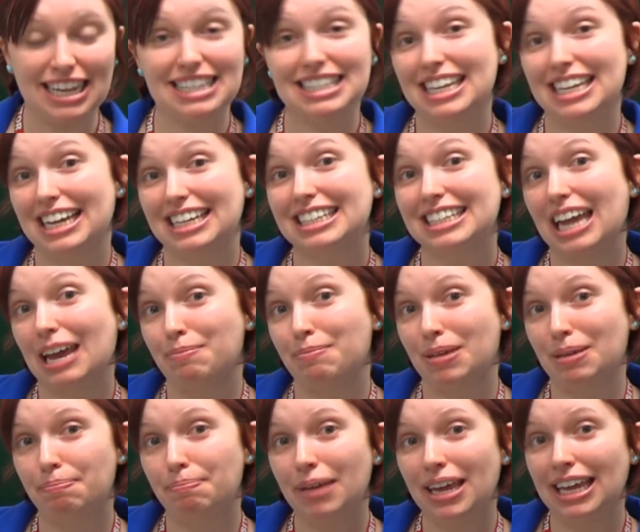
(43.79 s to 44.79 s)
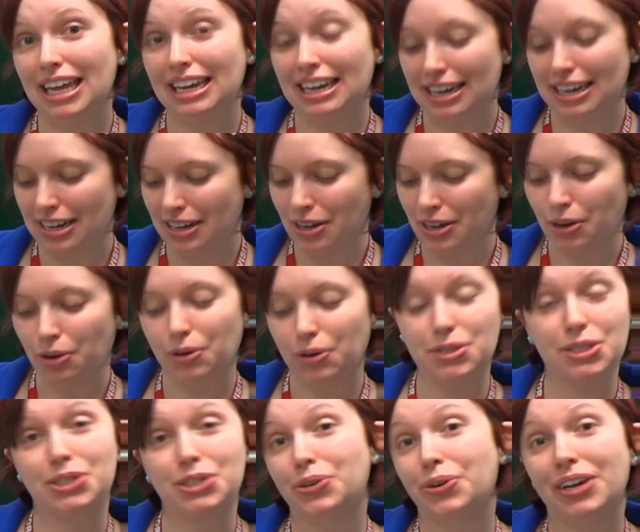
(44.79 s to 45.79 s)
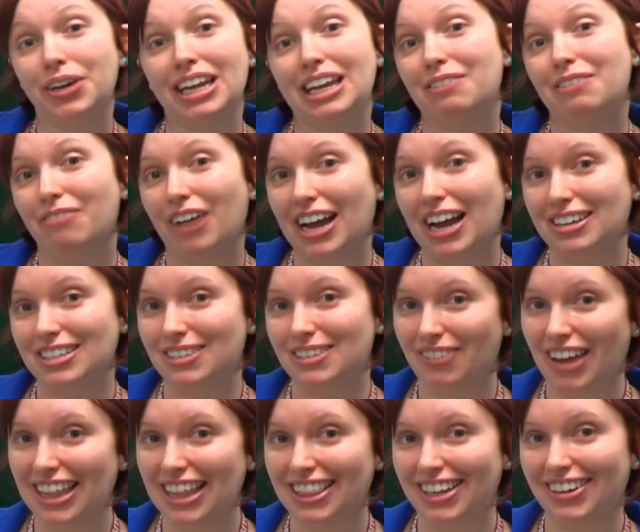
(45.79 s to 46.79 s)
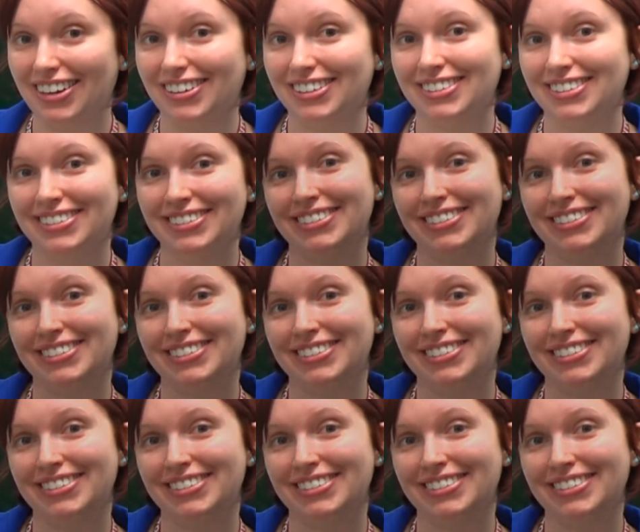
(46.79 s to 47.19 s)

Insects can be pinned or stored in vials of ethanol.